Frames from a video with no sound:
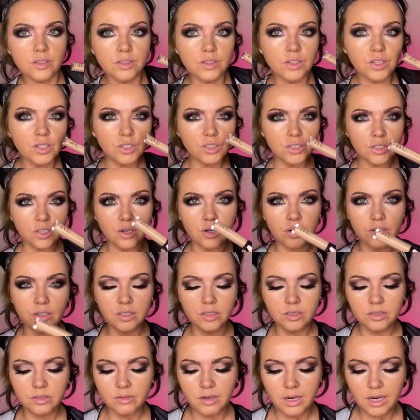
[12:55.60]
the
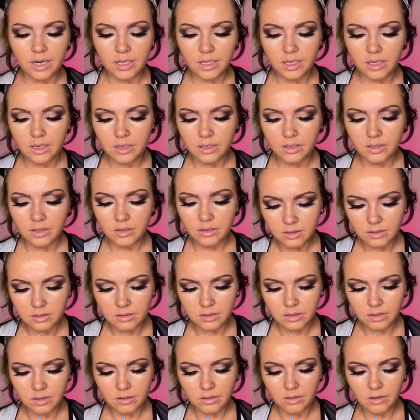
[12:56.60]
NARS Radiant
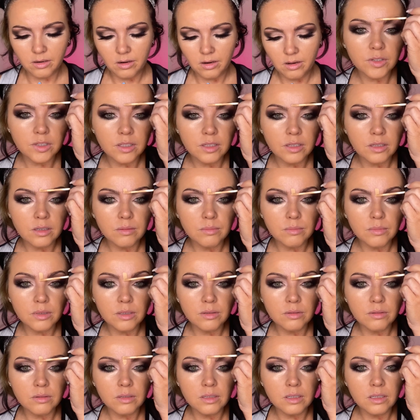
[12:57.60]
Concealer. The
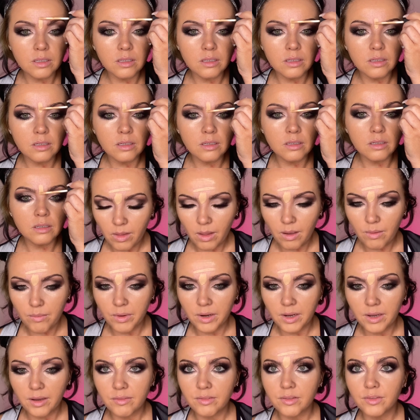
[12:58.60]
in-between. I'm
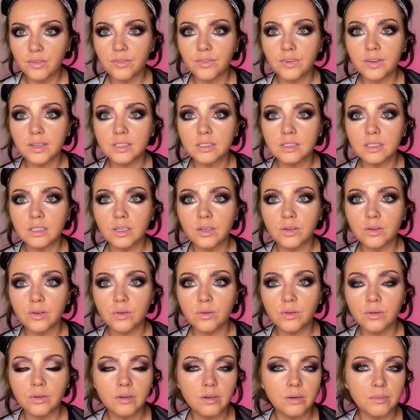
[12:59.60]
gonna have to fix the inner
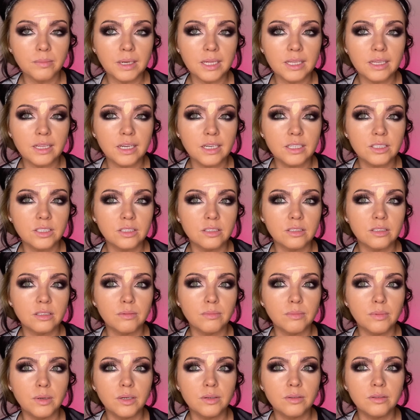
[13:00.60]
corner of my lashes. They're
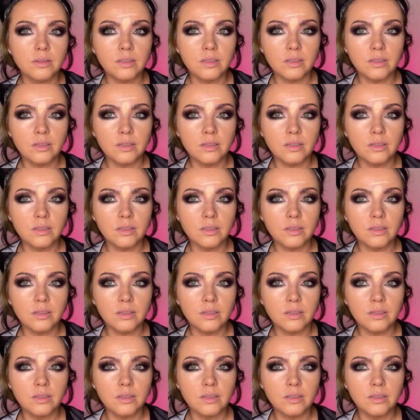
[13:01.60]
both